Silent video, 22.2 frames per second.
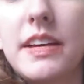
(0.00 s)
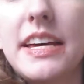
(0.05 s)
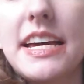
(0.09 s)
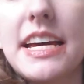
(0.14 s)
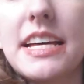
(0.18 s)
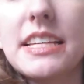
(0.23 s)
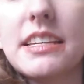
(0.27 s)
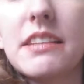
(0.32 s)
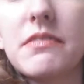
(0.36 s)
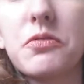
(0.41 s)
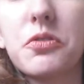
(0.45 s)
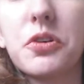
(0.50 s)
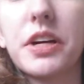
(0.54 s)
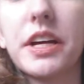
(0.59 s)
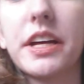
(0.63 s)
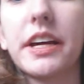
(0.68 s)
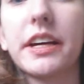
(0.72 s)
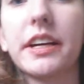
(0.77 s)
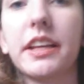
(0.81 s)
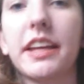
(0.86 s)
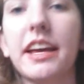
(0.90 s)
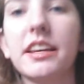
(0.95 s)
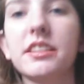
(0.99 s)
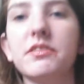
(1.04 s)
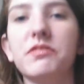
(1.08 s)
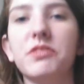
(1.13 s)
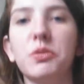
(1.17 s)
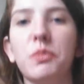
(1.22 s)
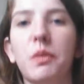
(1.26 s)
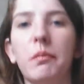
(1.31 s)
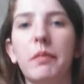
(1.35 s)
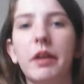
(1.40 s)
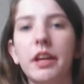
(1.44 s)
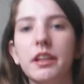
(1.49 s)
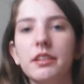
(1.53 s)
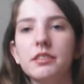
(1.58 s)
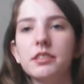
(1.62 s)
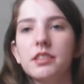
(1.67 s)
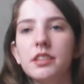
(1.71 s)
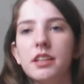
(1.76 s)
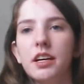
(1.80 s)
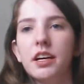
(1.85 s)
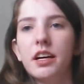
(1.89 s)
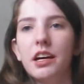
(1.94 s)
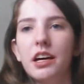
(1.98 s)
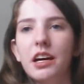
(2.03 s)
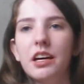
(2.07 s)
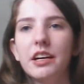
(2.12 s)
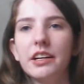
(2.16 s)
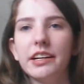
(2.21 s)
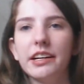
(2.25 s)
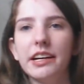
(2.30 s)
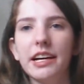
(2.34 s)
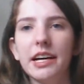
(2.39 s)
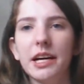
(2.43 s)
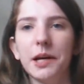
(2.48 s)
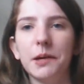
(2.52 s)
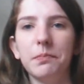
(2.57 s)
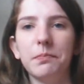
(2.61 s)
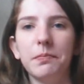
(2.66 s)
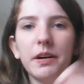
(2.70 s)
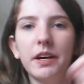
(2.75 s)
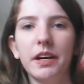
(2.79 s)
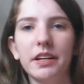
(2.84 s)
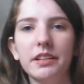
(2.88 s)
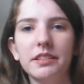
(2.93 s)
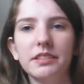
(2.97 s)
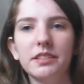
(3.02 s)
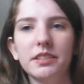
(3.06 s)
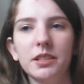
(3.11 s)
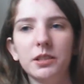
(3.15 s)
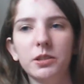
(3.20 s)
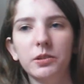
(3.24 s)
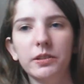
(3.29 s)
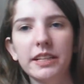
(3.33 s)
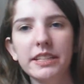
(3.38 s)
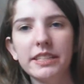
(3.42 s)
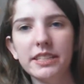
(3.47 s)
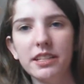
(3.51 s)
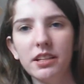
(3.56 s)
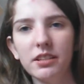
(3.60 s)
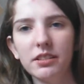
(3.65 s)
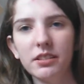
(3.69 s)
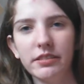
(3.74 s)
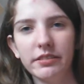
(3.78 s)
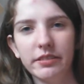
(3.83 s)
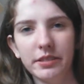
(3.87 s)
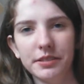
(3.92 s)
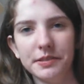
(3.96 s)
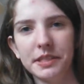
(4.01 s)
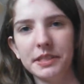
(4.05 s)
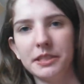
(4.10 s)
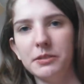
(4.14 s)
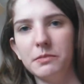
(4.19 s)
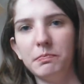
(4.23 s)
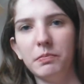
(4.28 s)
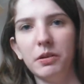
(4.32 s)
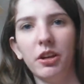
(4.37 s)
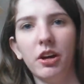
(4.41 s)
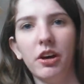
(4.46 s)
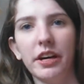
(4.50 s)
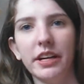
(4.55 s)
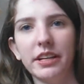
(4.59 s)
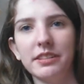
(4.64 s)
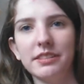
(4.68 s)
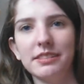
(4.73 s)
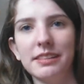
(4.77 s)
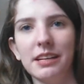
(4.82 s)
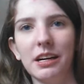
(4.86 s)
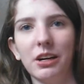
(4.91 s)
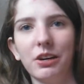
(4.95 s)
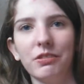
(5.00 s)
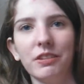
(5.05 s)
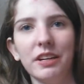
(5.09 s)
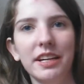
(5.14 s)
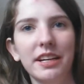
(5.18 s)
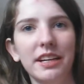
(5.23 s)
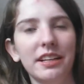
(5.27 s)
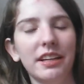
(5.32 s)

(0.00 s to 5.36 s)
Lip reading: Eh, it's at 40, I can last a few more minutes. Okay, but, so, let's get on to this plot itself.